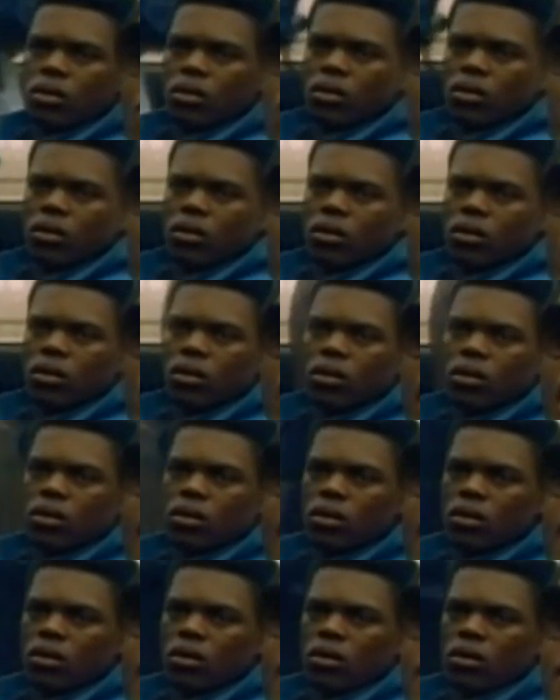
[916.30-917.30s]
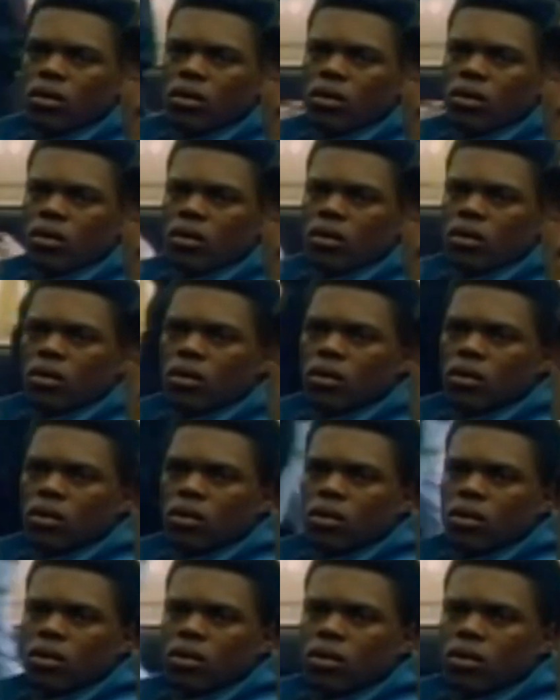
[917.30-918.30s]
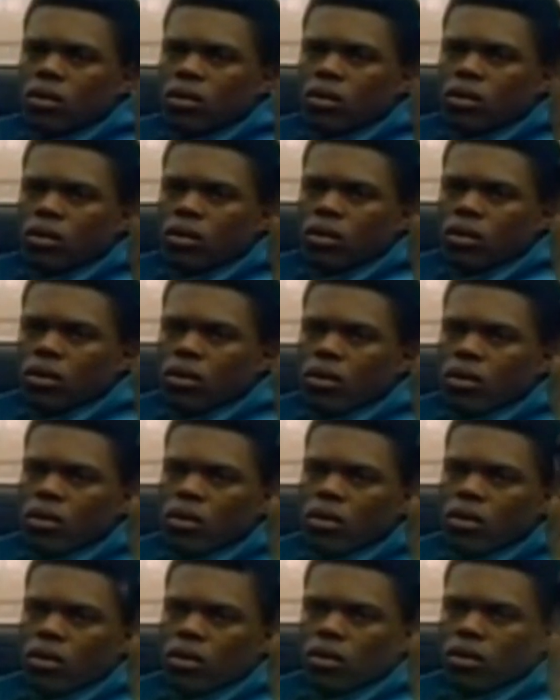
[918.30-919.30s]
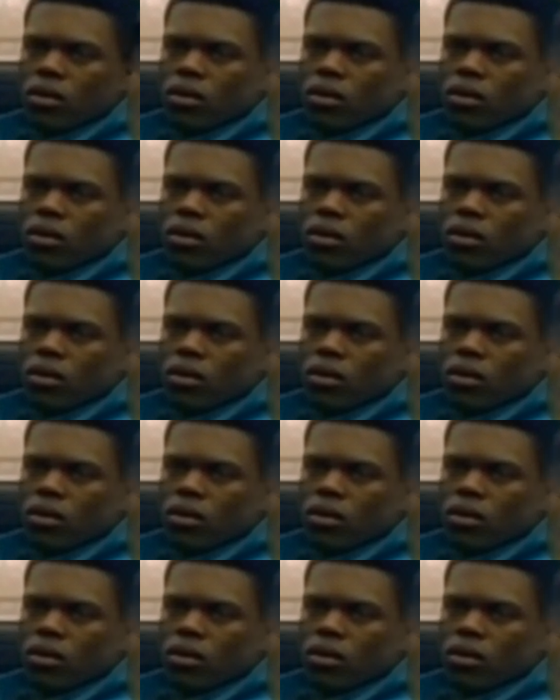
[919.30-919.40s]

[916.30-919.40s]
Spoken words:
This person isn't speaking.